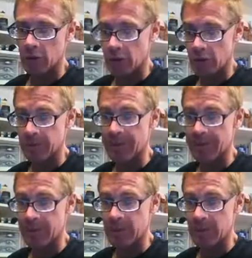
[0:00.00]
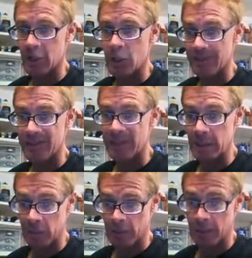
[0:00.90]
her it'd still be nice to go and see
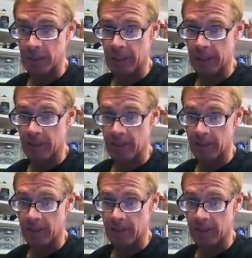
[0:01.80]
you someday.